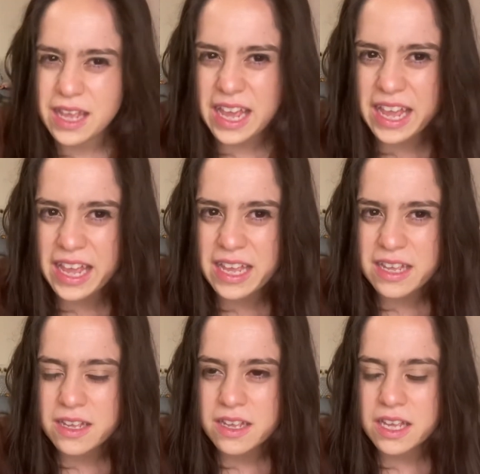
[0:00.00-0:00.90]
Hey,
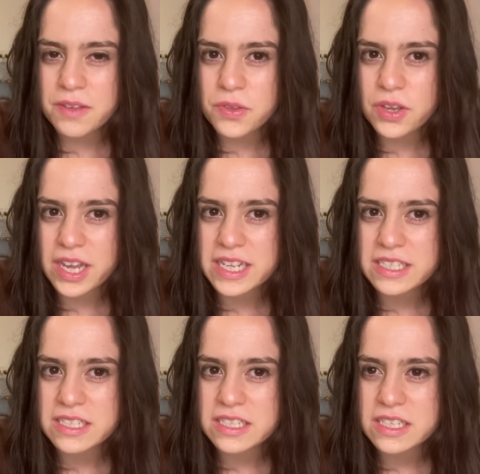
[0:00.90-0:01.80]
if you
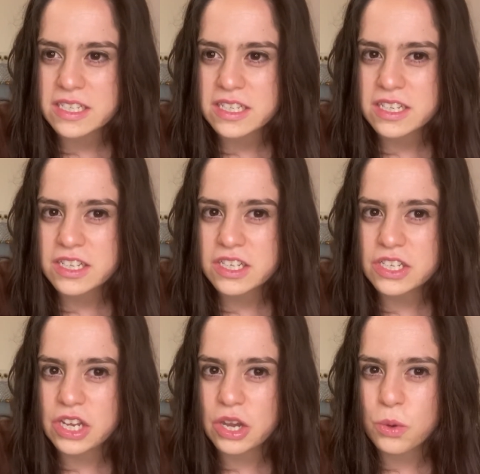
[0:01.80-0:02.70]
guys
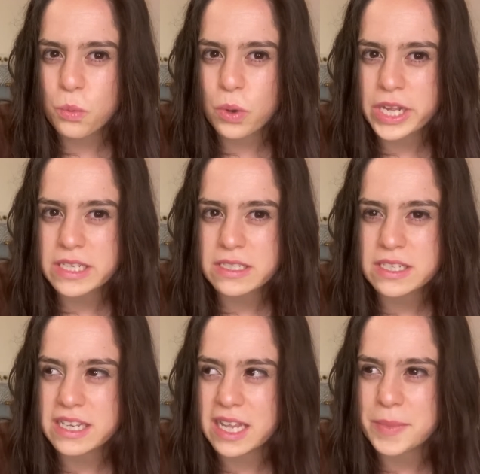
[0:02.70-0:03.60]
know what
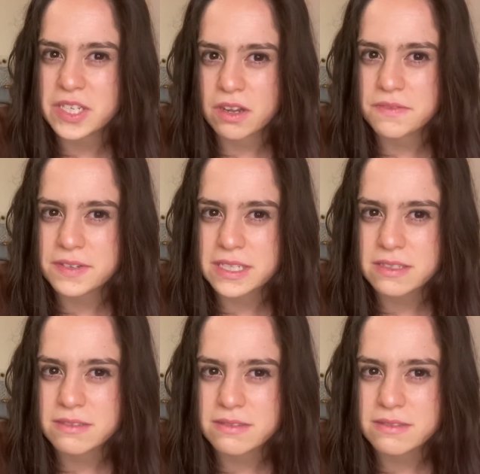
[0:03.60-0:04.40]
to name a dolphin,